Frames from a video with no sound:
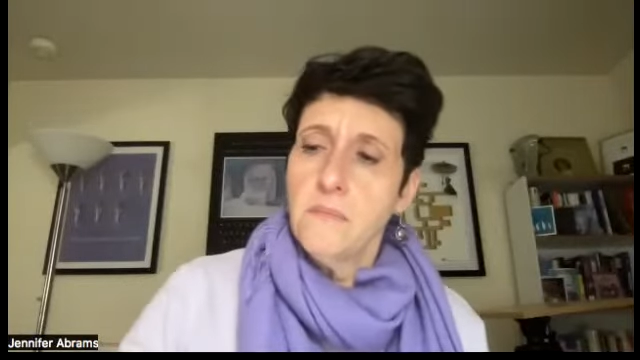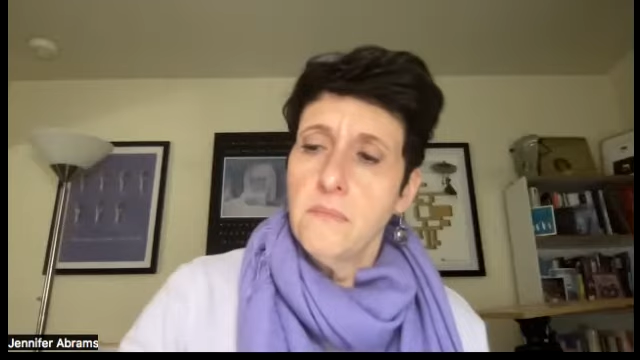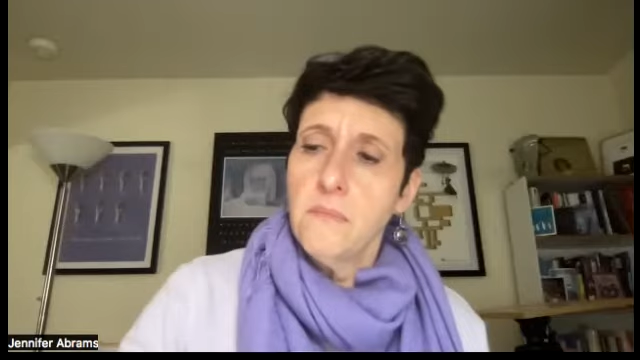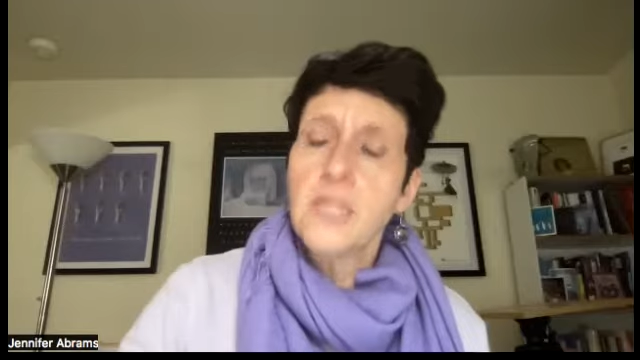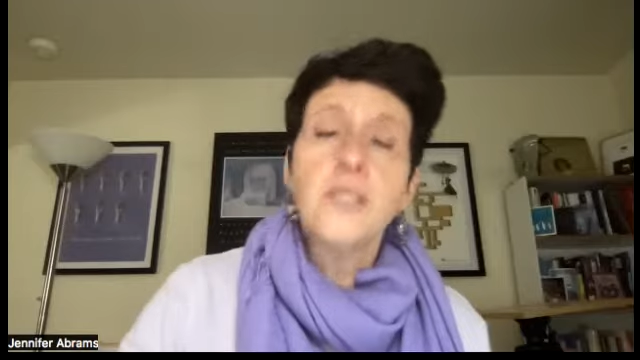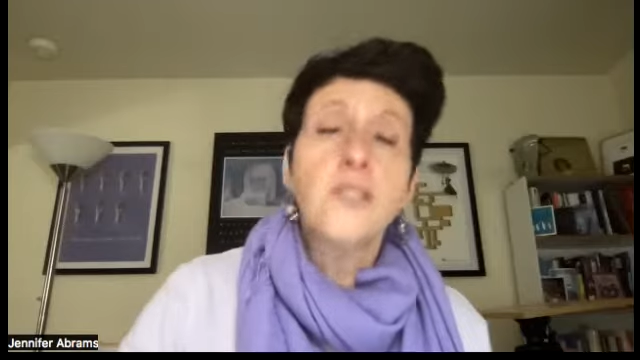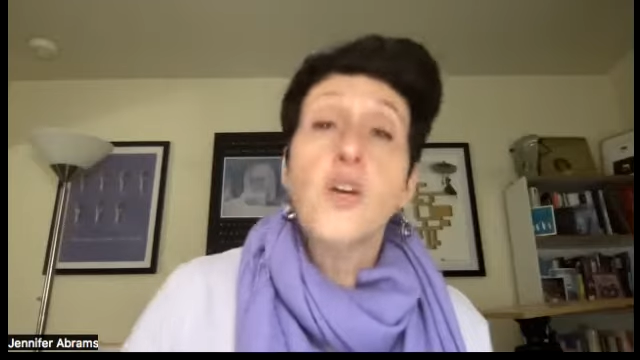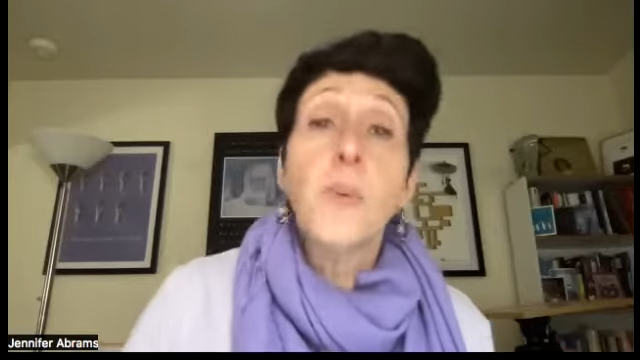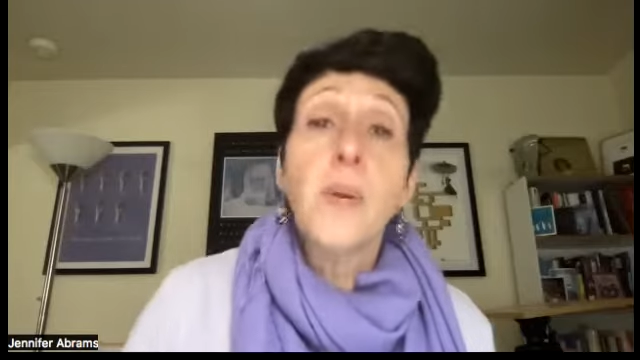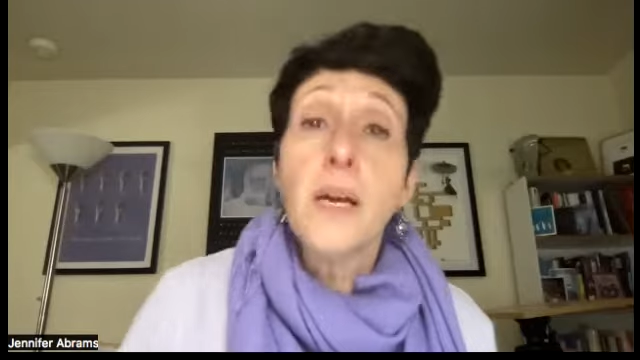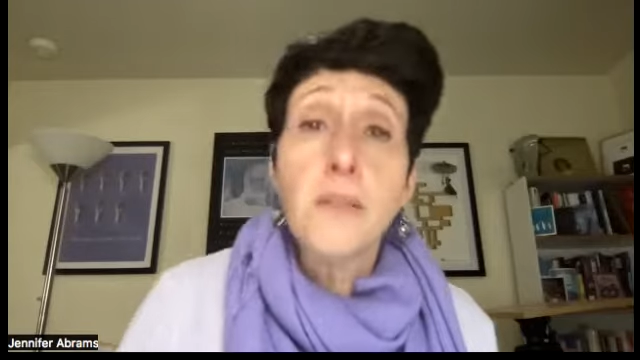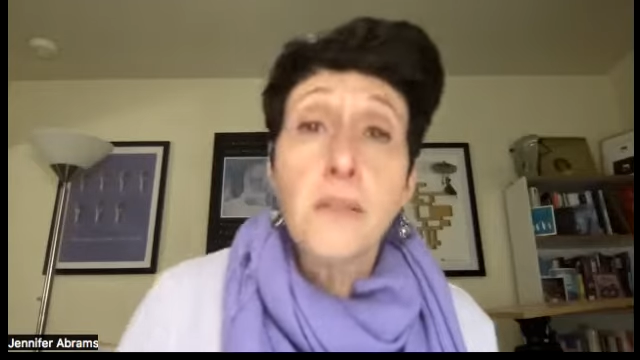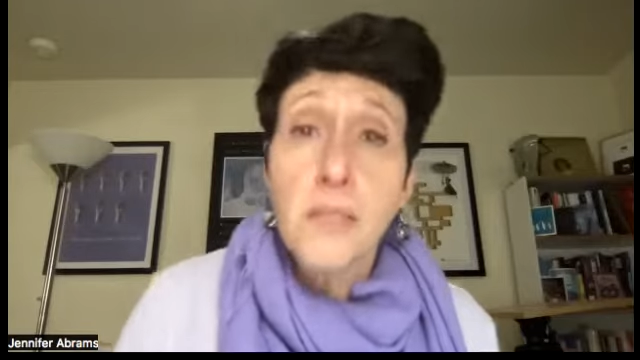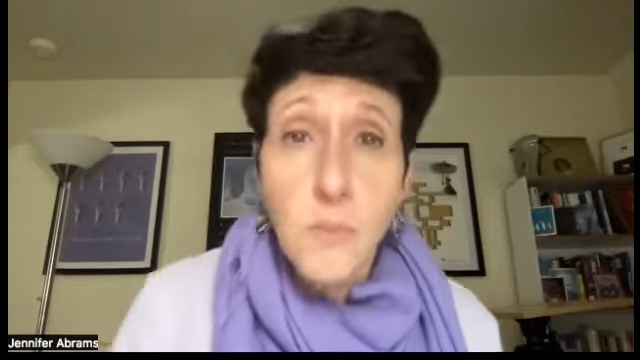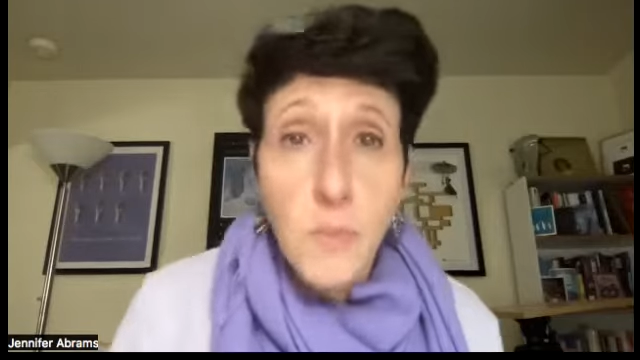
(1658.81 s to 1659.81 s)
because nobody
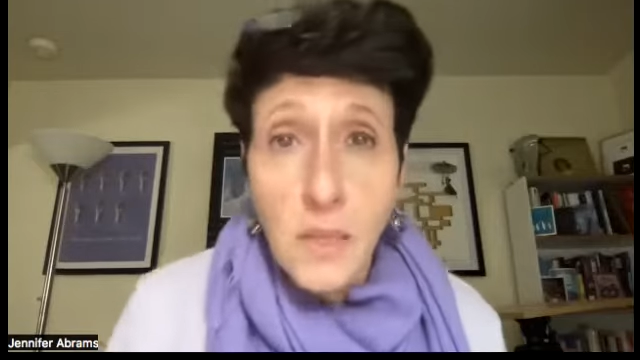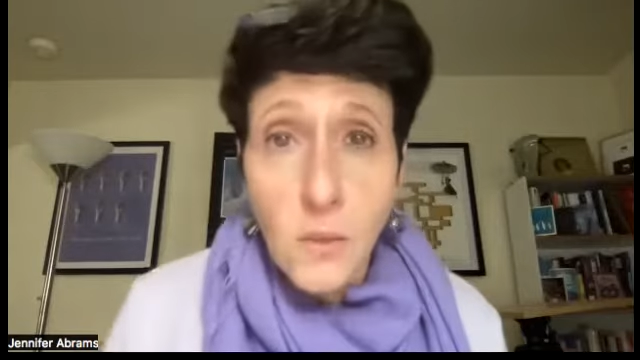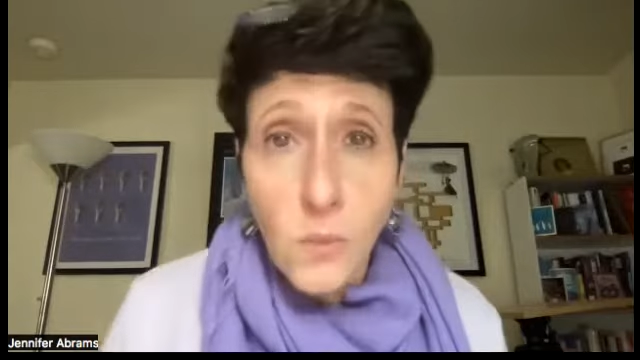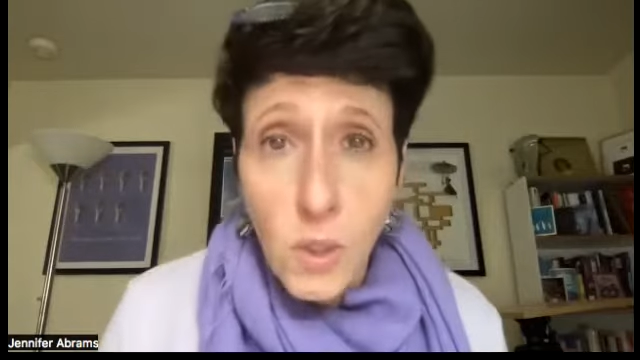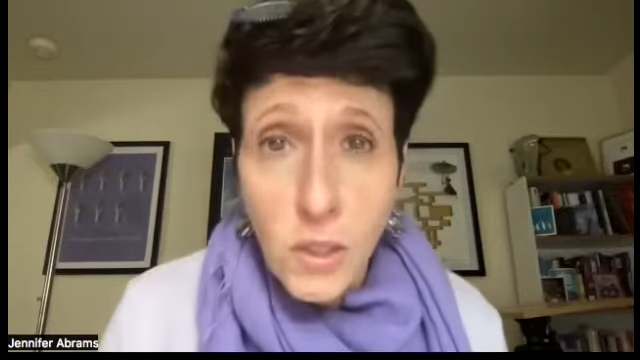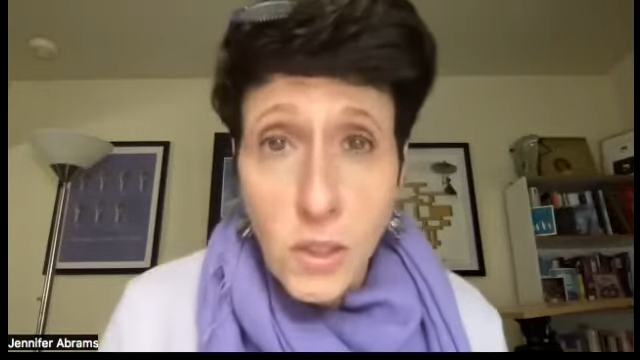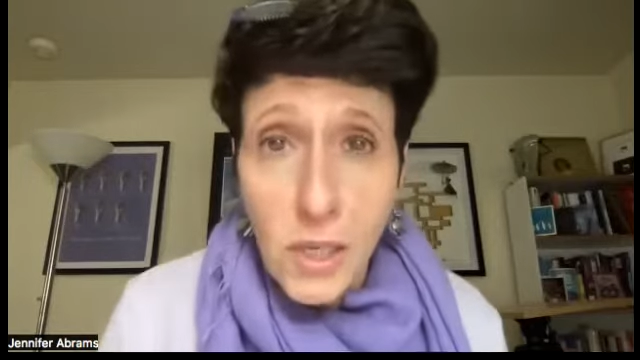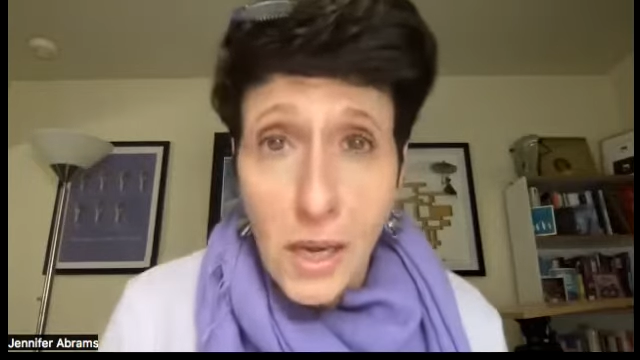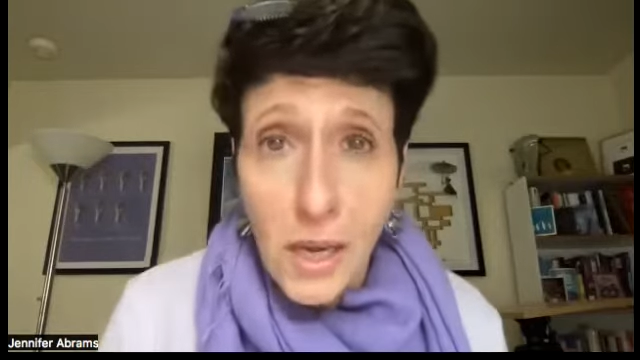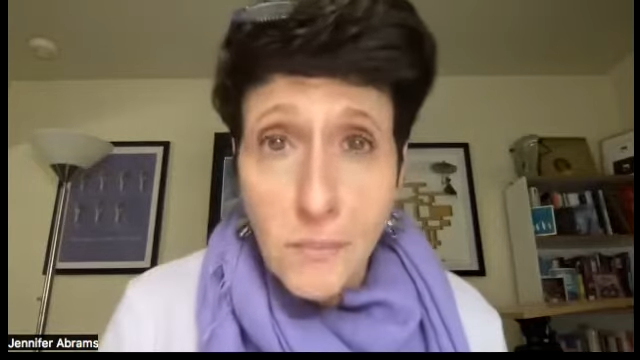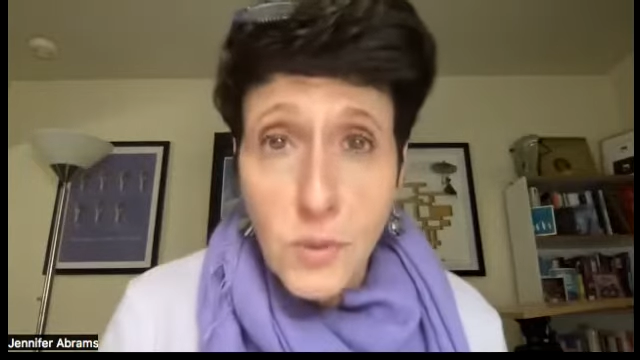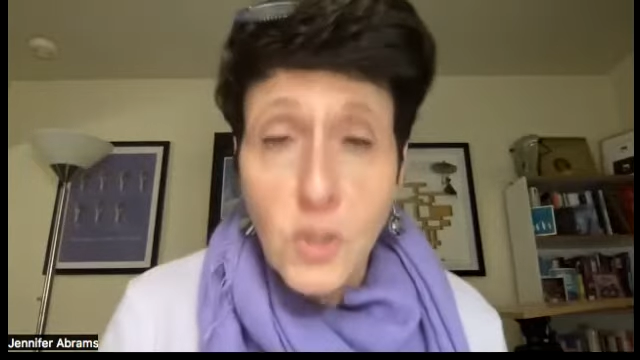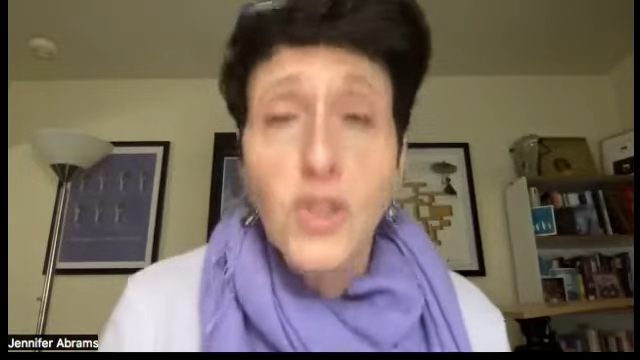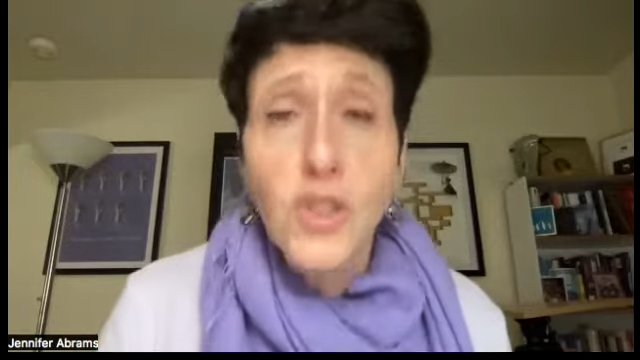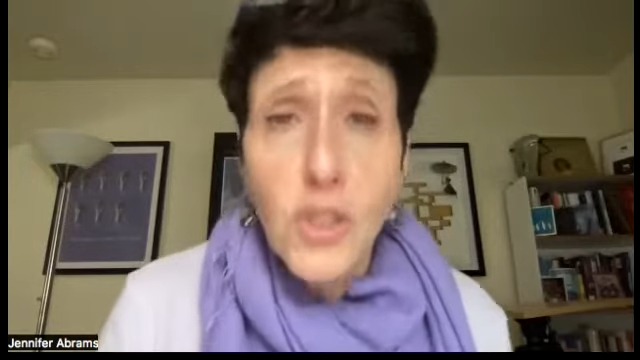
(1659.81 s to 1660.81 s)
else has been in the workshop,
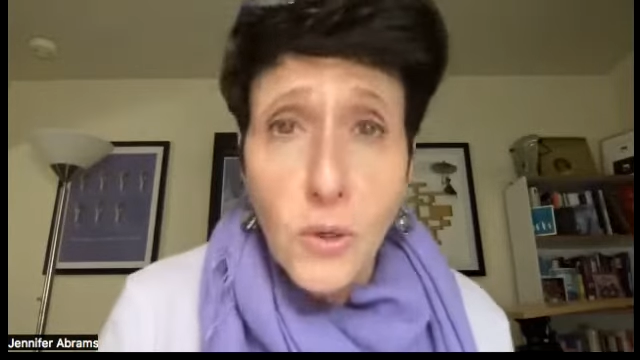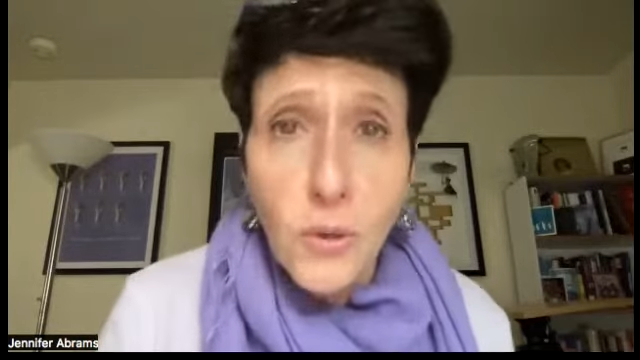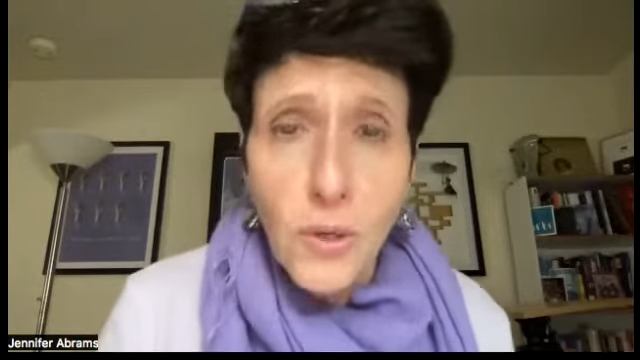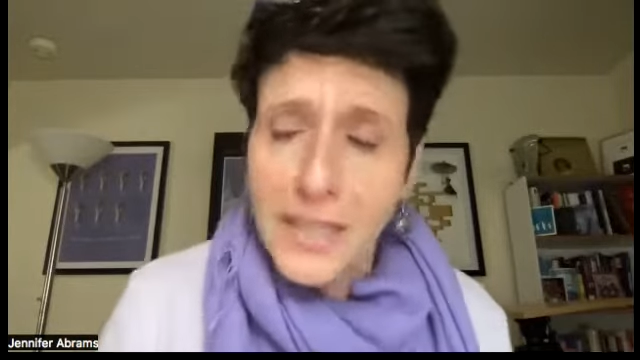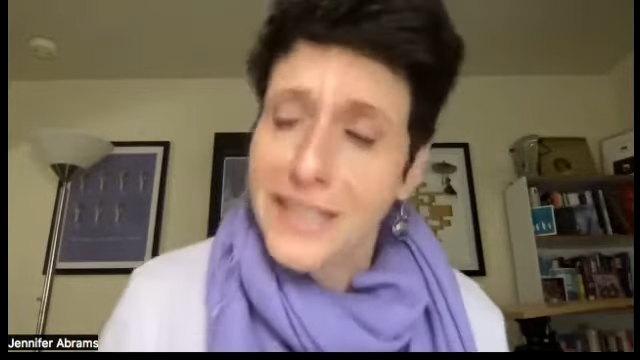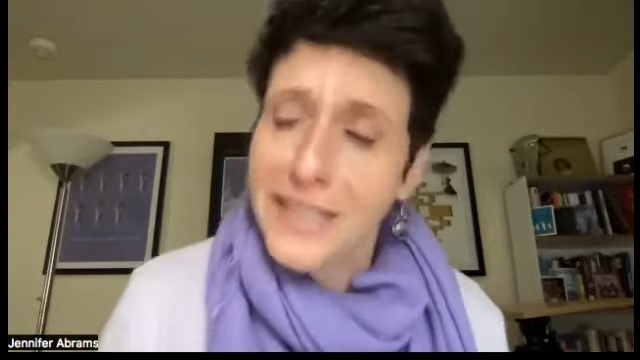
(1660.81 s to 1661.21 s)
just you.